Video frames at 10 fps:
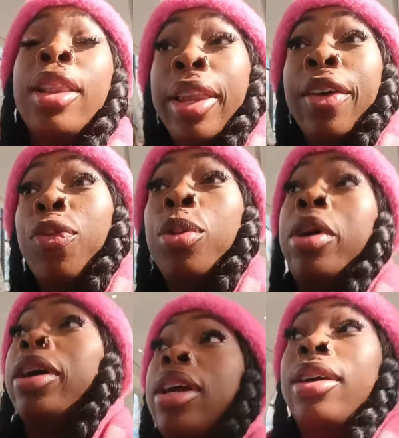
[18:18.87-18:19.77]
Lyft
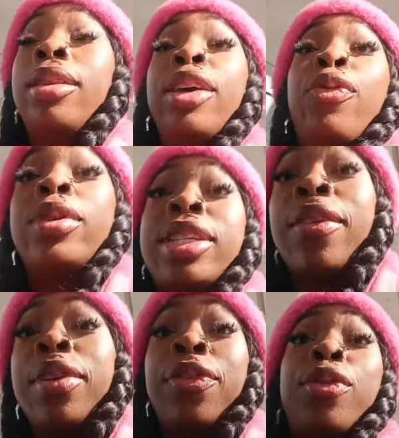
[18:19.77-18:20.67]
one, Lyft was
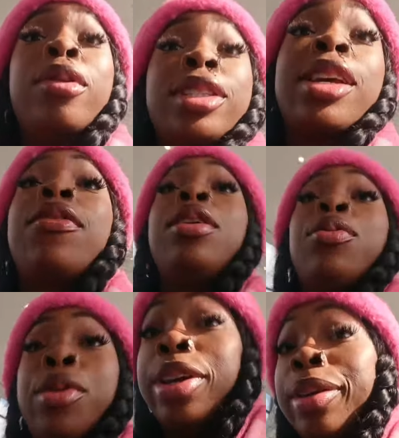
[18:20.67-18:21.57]
74,
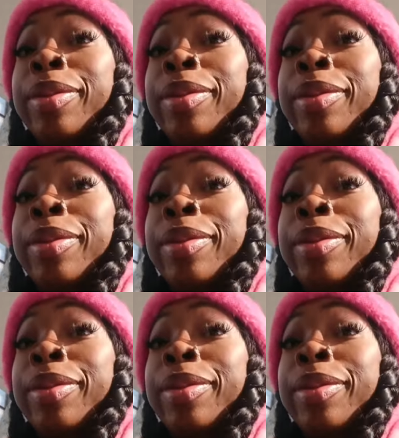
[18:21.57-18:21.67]
71.